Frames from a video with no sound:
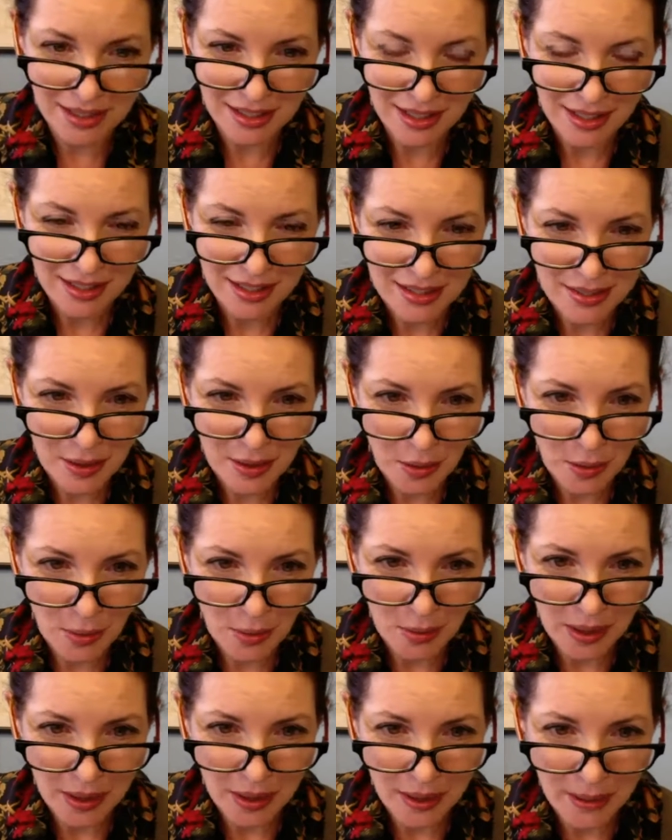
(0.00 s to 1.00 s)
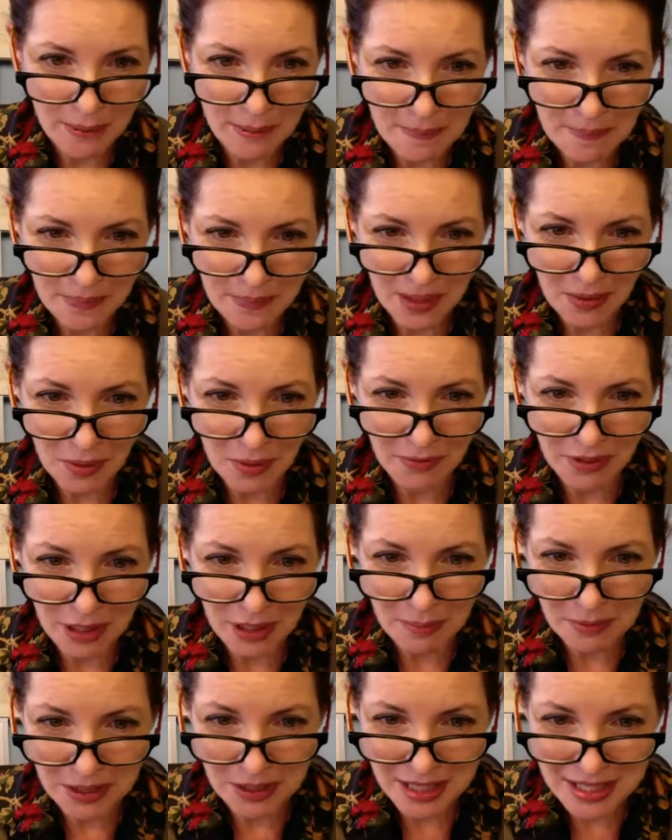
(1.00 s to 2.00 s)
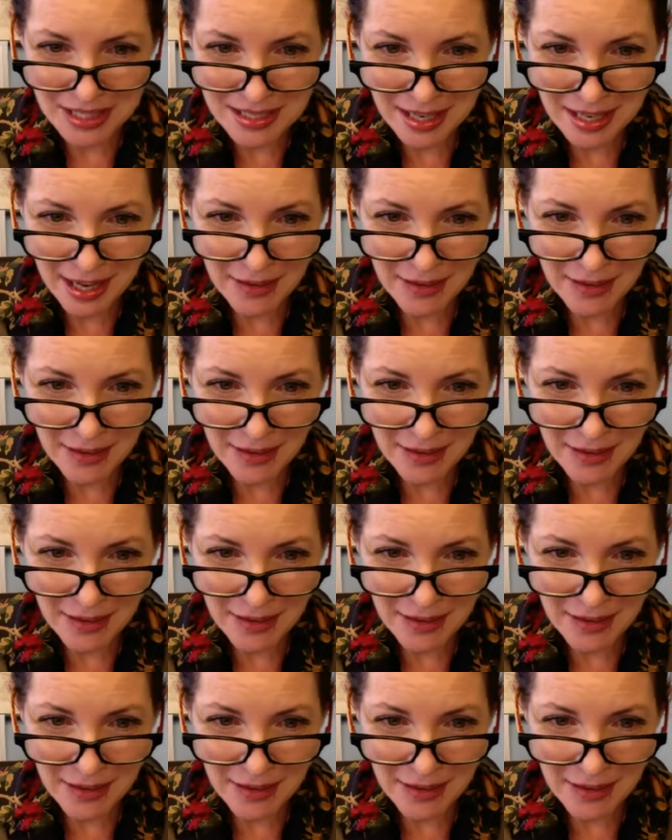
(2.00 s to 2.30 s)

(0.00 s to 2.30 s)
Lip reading: So we're very pleased to have